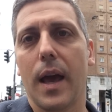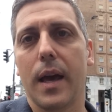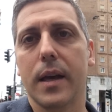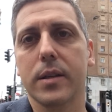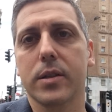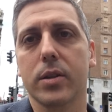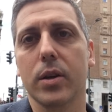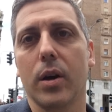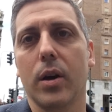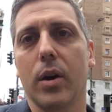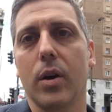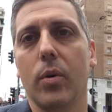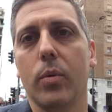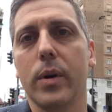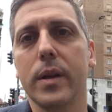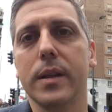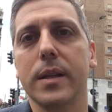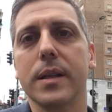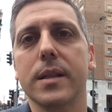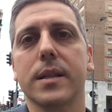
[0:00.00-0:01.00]
And so
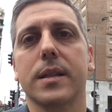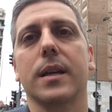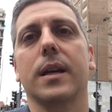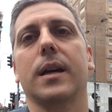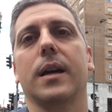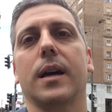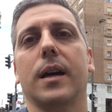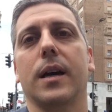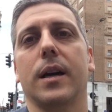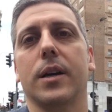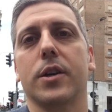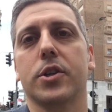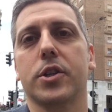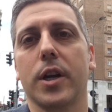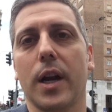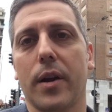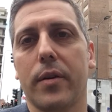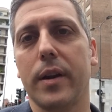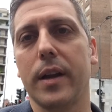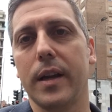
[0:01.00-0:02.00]
with this
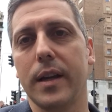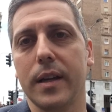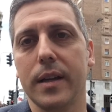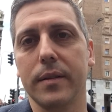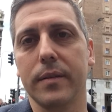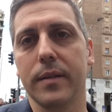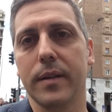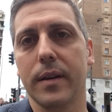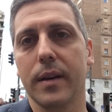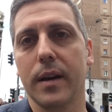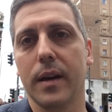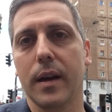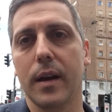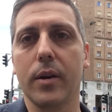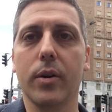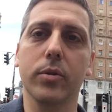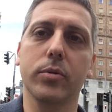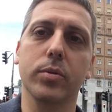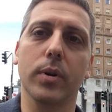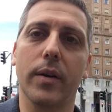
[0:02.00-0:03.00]
sharing, I
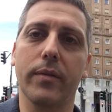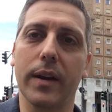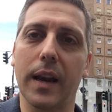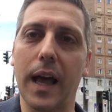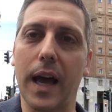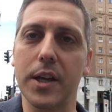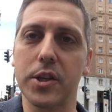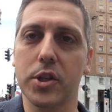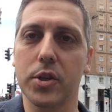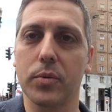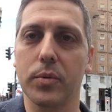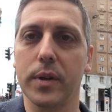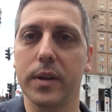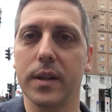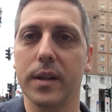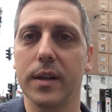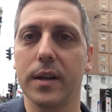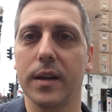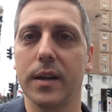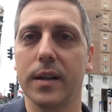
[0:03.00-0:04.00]
go to have a lunch with
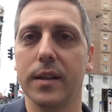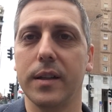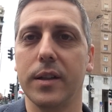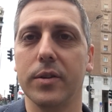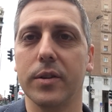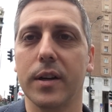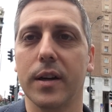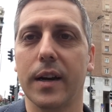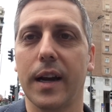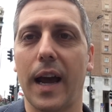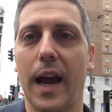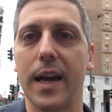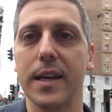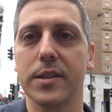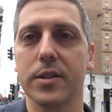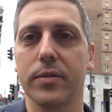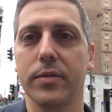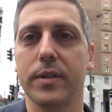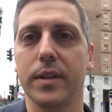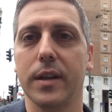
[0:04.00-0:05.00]
the other
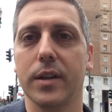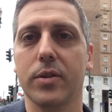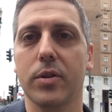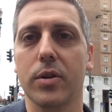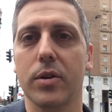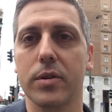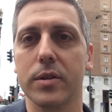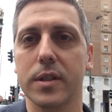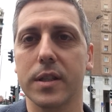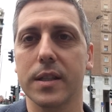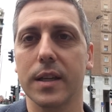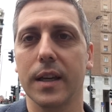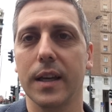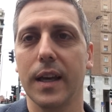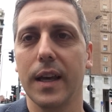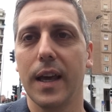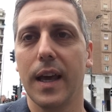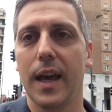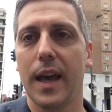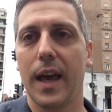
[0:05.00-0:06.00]
guys of the course,
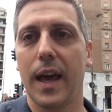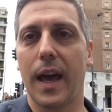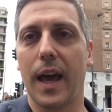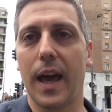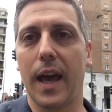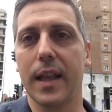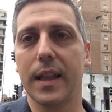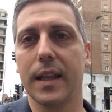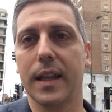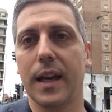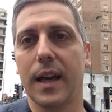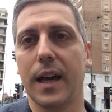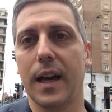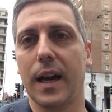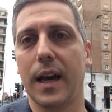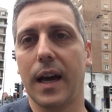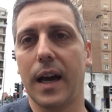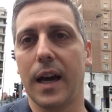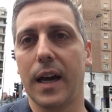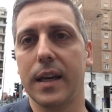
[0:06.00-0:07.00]
and
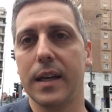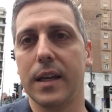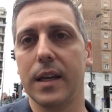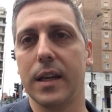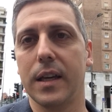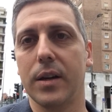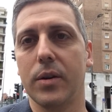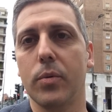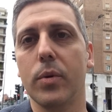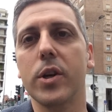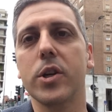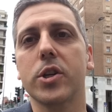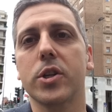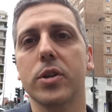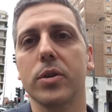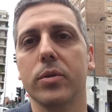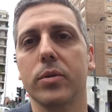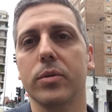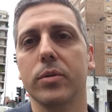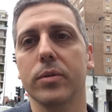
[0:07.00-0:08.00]
I wish
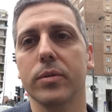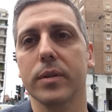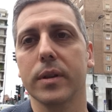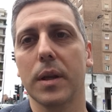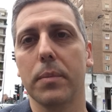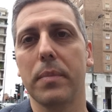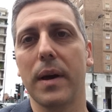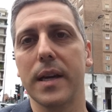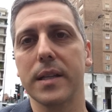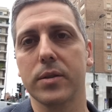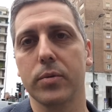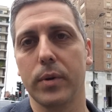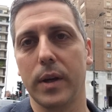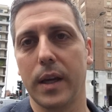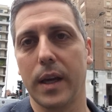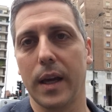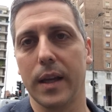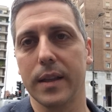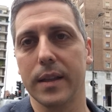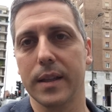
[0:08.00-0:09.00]
you the best
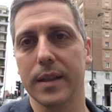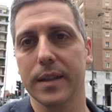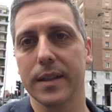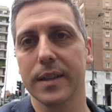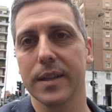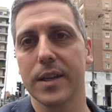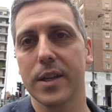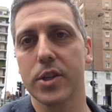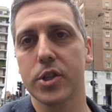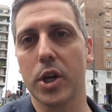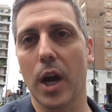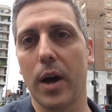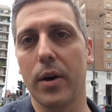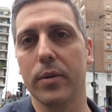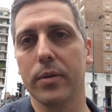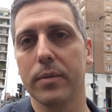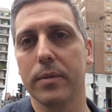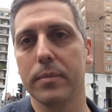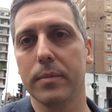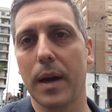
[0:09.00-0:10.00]
weekend.
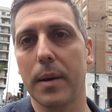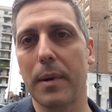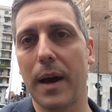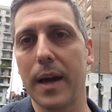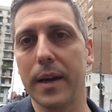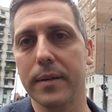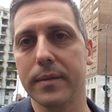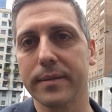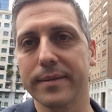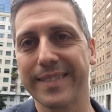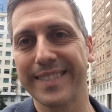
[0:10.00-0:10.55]
Ciao, bye bye.